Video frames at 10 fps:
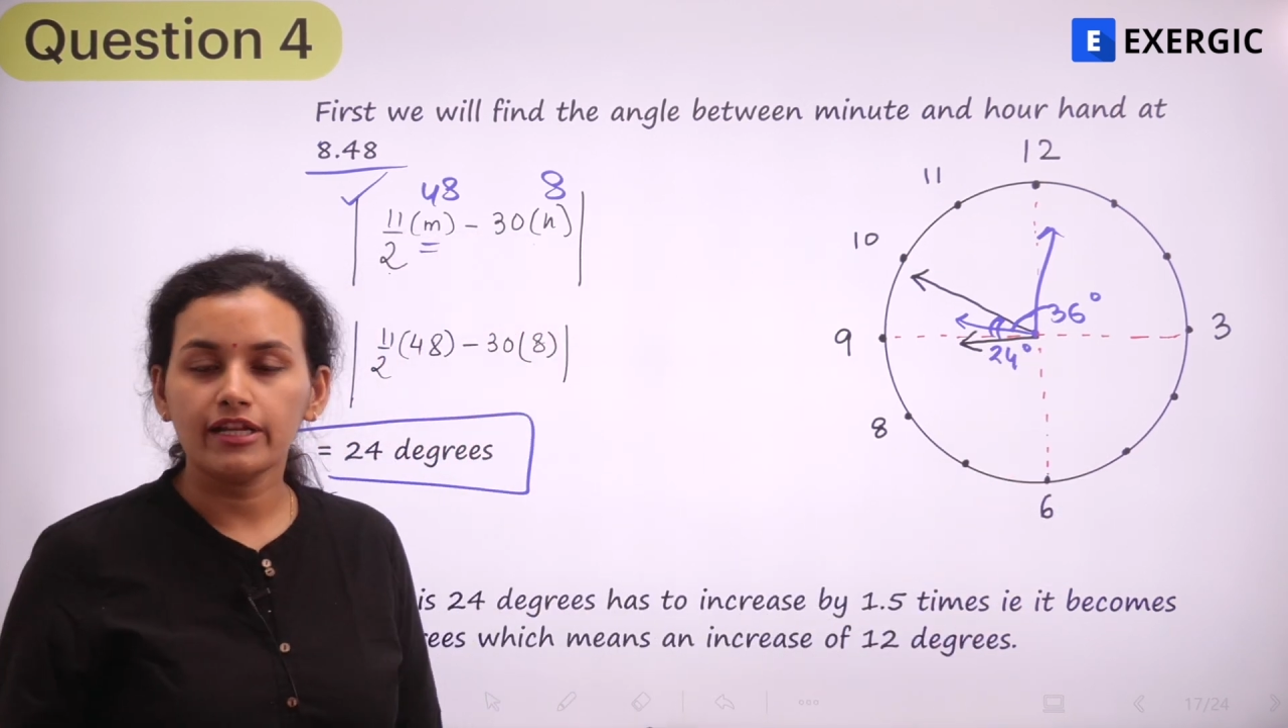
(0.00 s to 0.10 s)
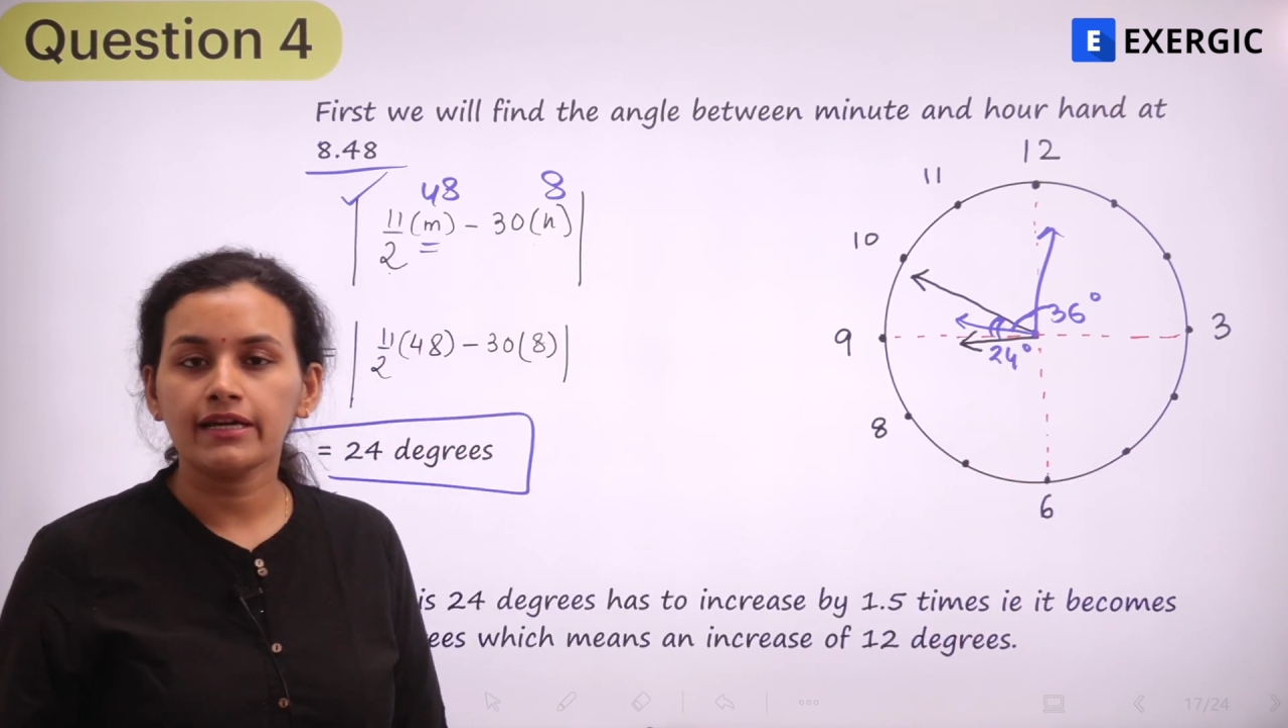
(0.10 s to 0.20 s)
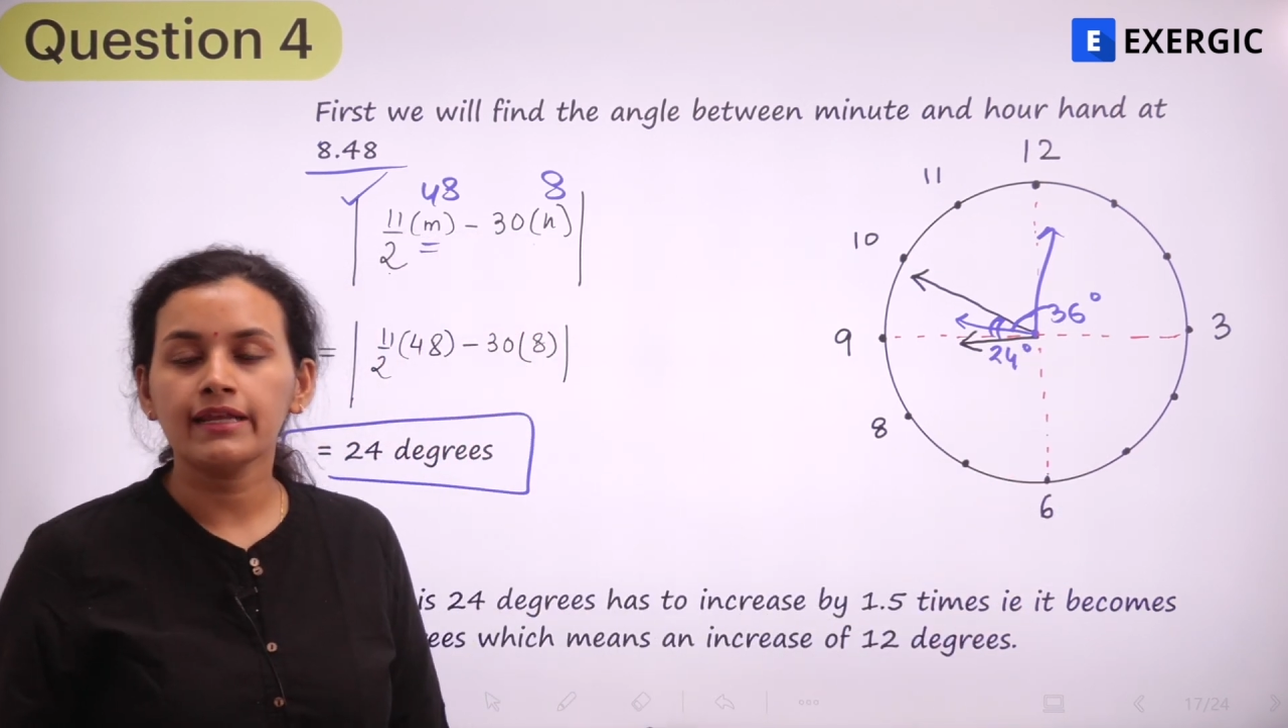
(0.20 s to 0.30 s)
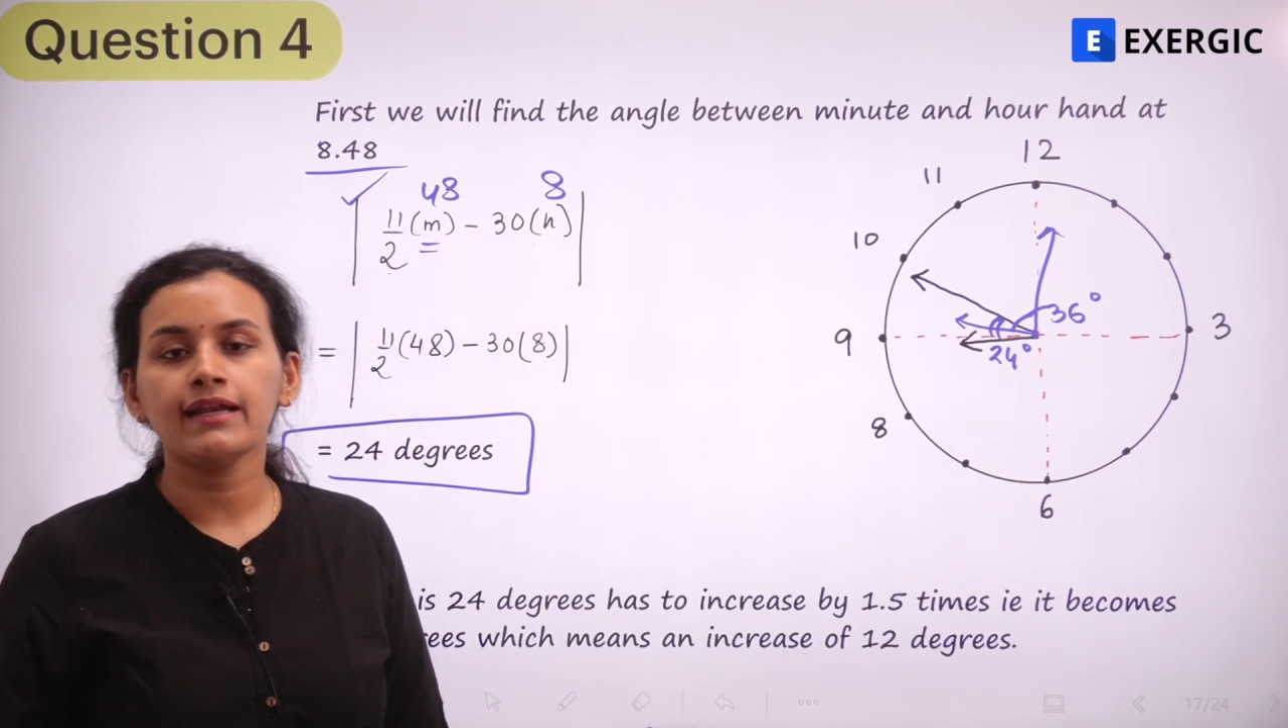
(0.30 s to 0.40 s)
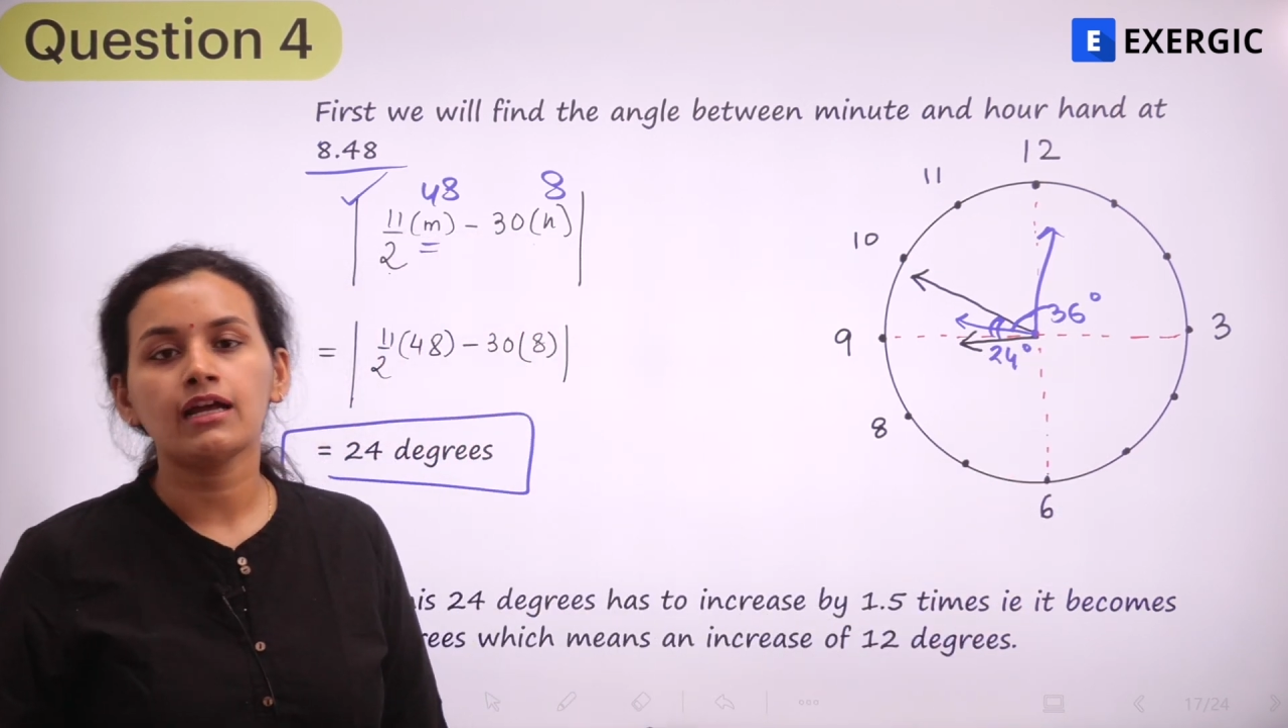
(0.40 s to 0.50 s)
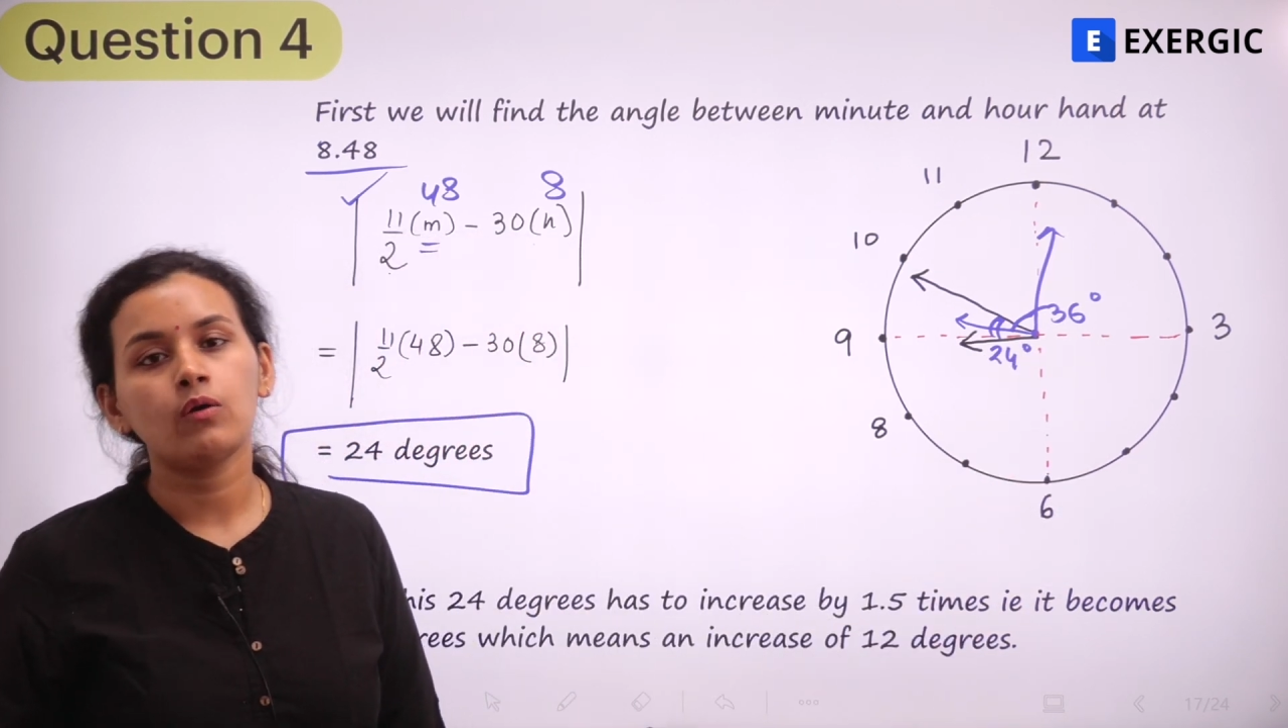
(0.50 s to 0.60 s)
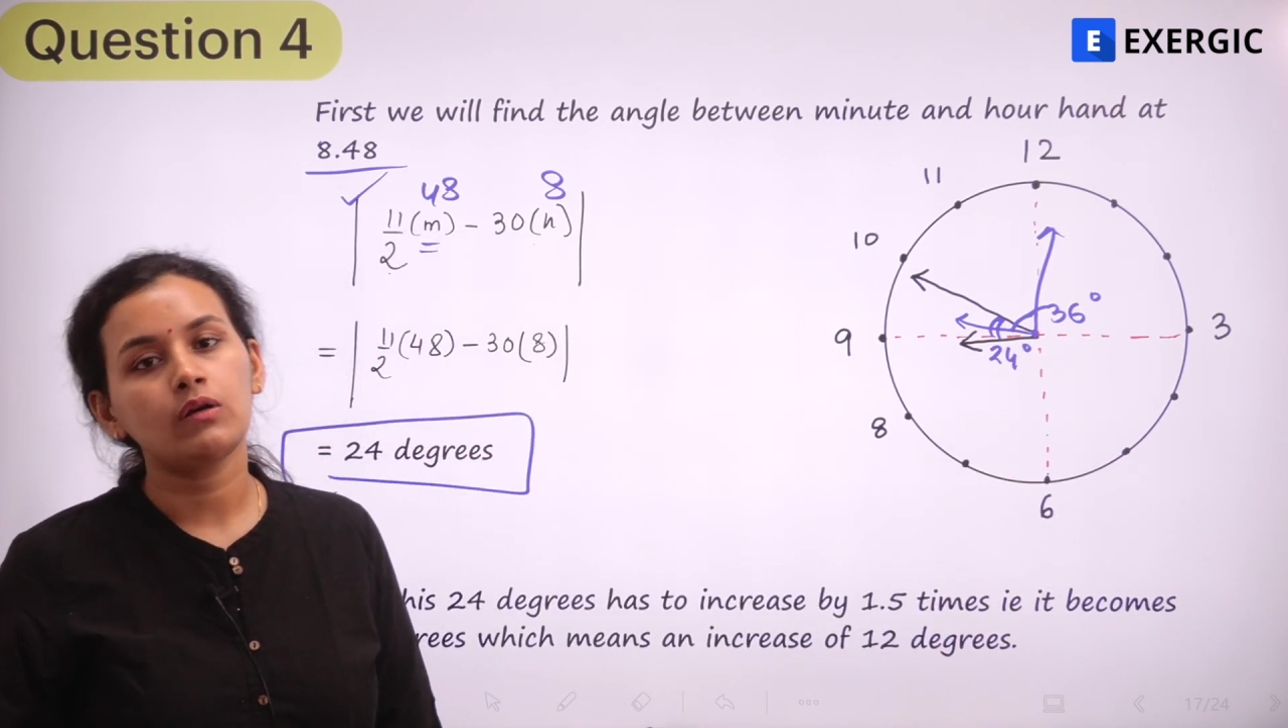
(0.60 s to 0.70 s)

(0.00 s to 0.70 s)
degree and now